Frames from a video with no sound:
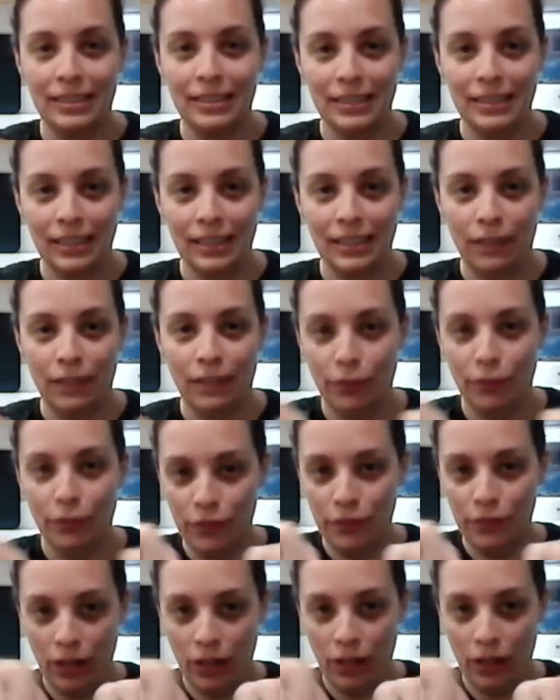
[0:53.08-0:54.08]
If you've
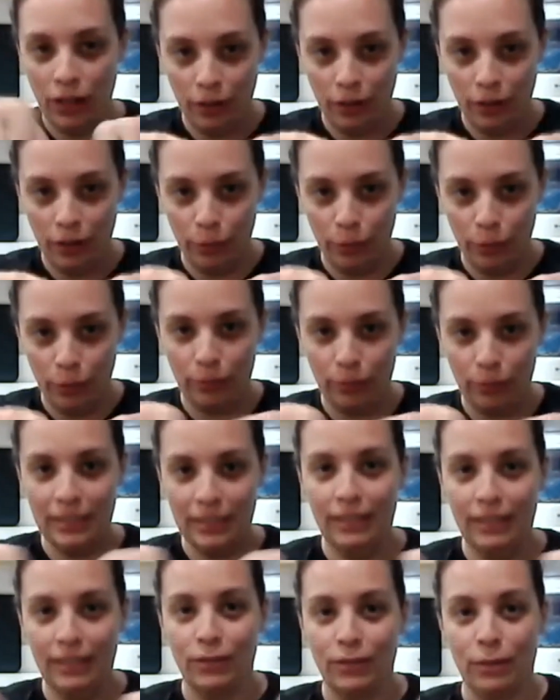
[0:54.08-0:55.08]
done or received the
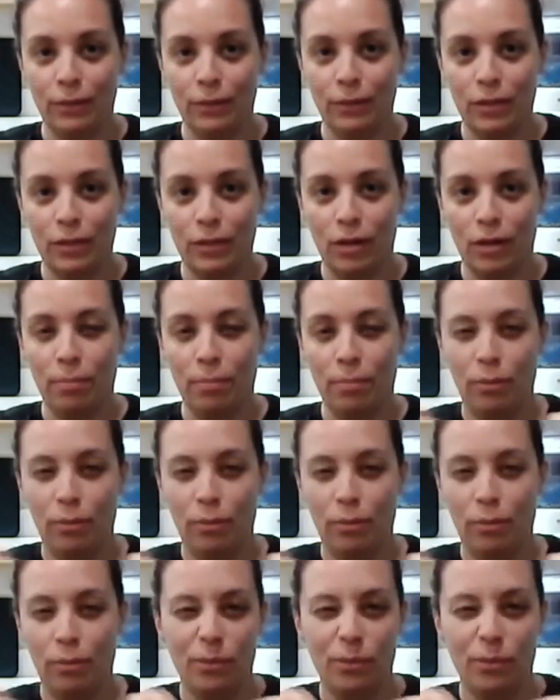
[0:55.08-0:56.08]
raindrop, you probably
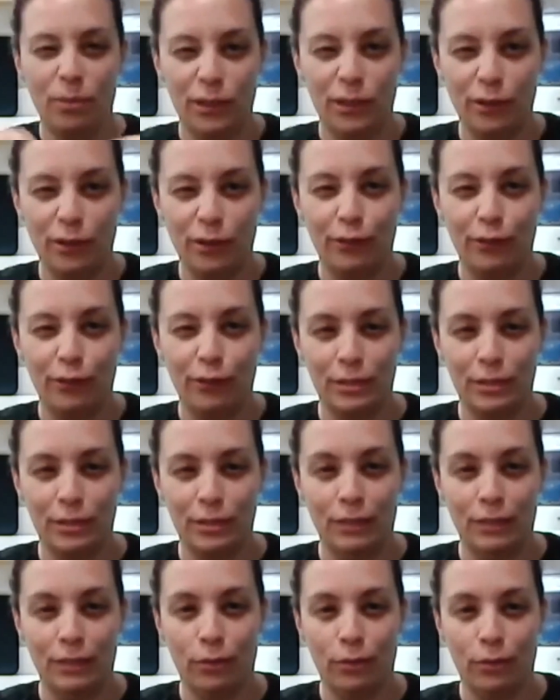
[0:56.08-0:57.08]
wouldn't know it if you received the
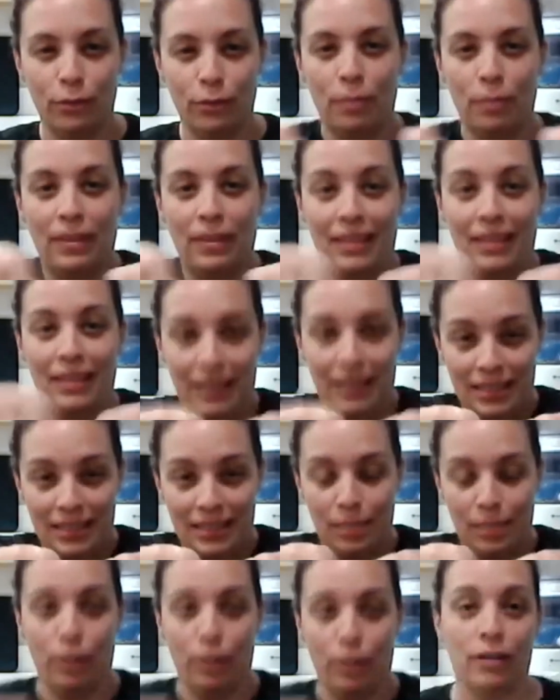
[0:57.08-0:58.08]
raindrop, but this is
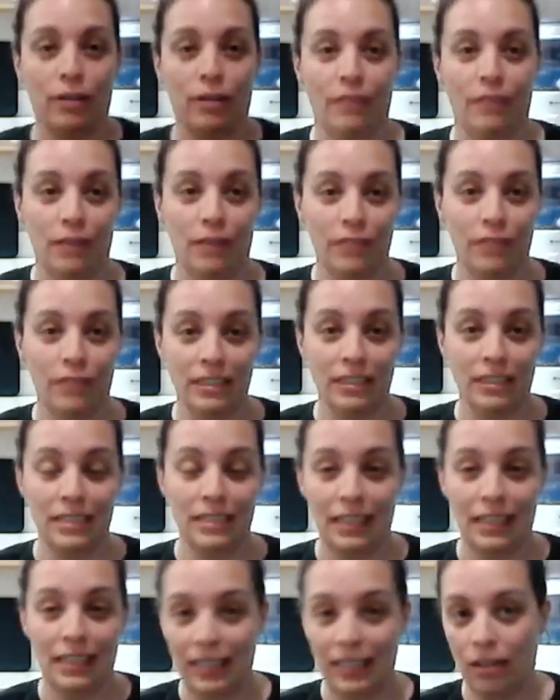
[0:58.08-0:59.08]
part of the VitaFlex
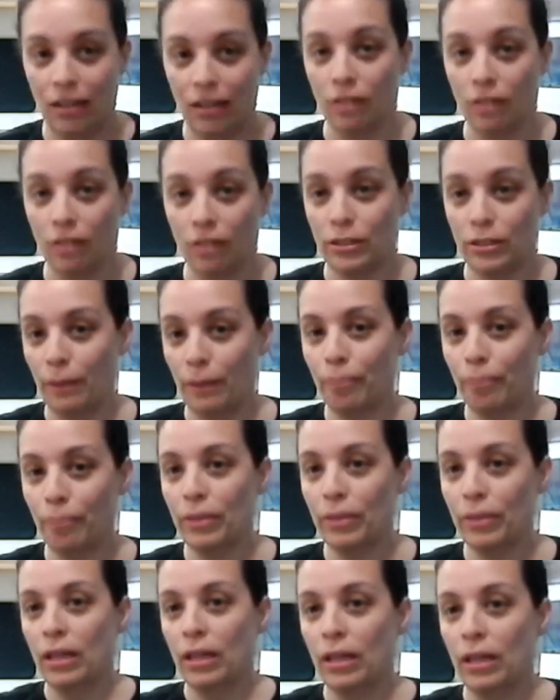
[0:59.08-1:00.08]
technique also.
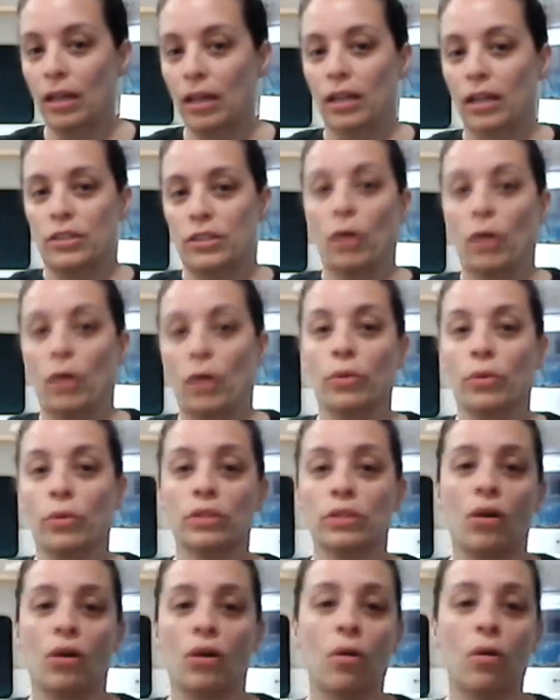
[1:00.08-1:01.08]
So there's a
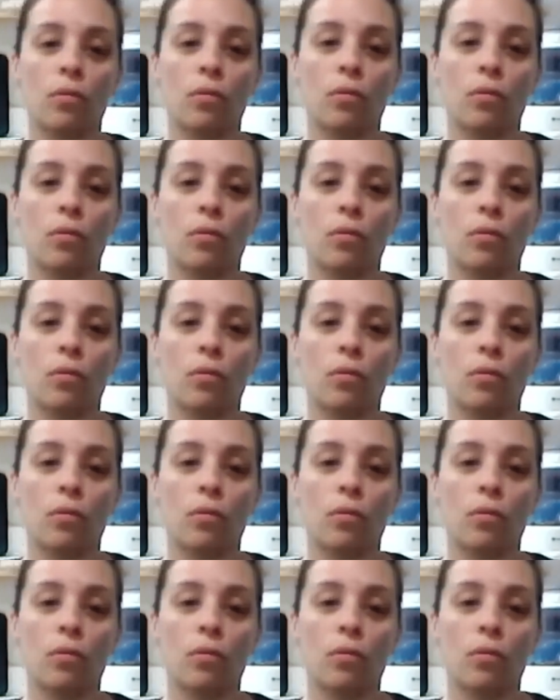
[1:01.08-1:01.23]
whole